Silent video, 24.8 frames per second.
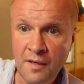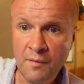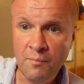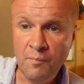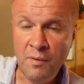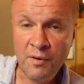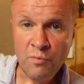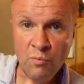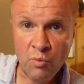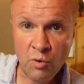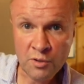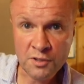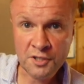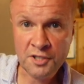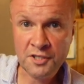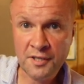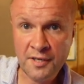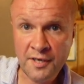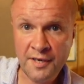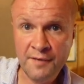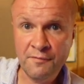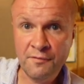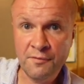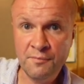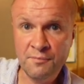My watch
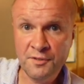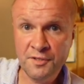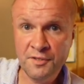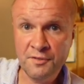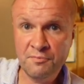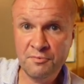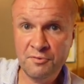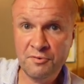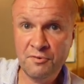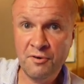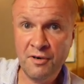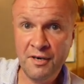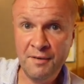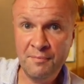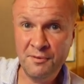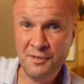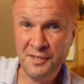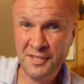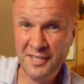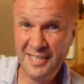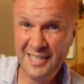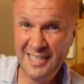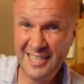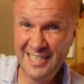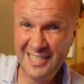time from
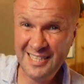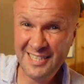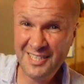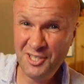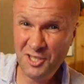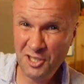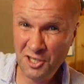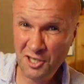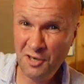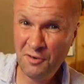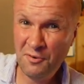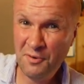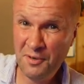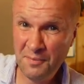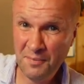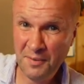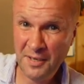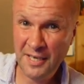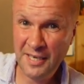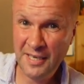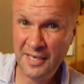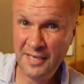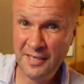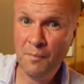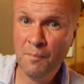subscribers, and this is showing
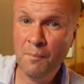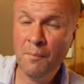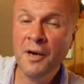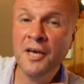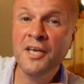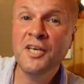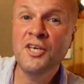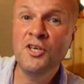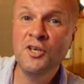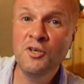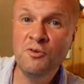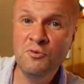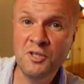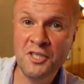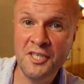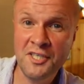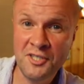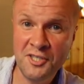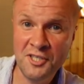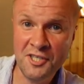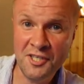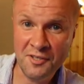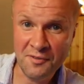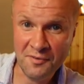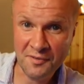me my huge
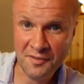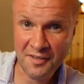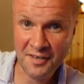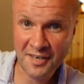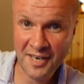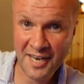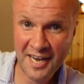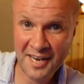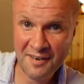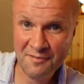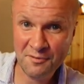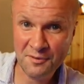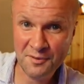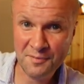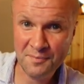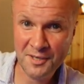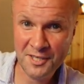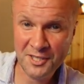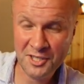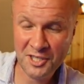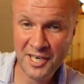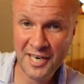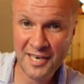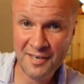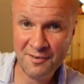issue that I have with my
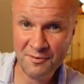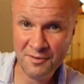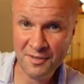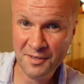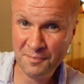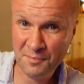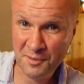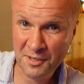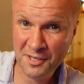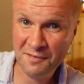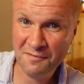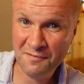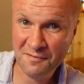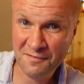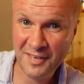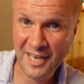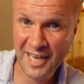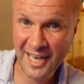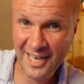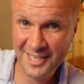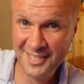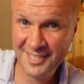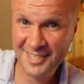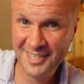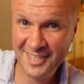channel that I'm going to
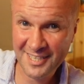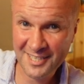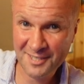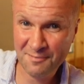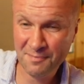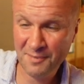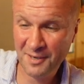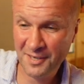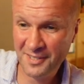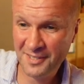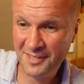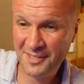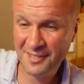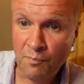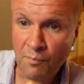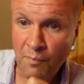fix this month.